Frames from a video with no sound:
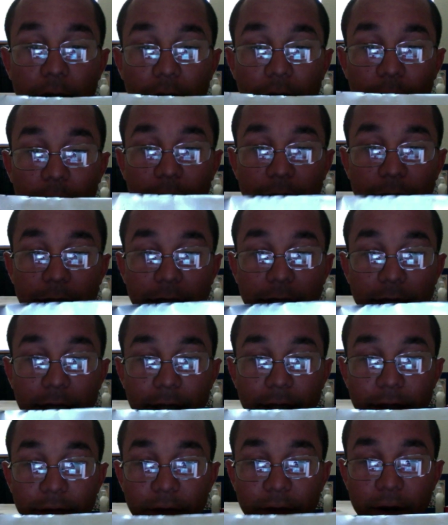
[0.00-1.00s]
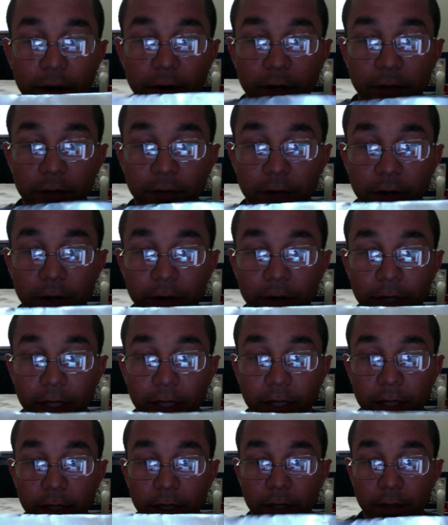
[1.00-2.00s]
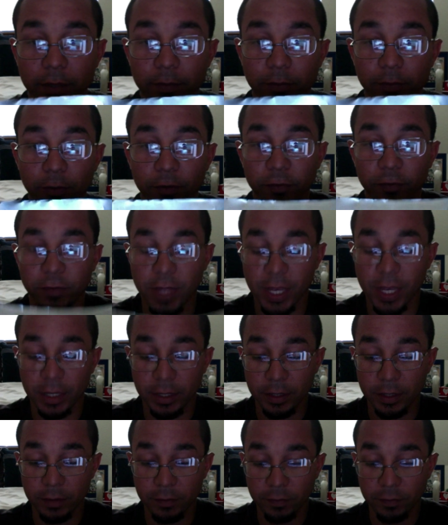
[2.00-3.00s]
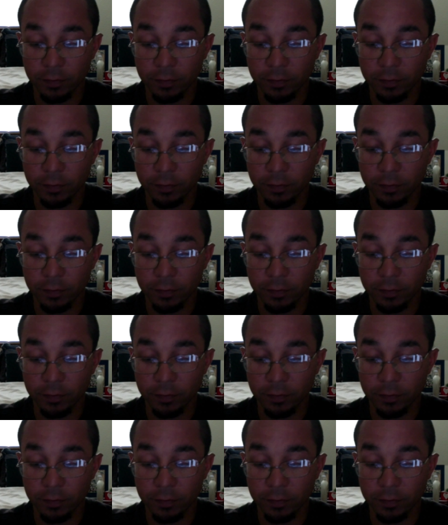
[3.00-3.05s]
already see it's very, very reflective.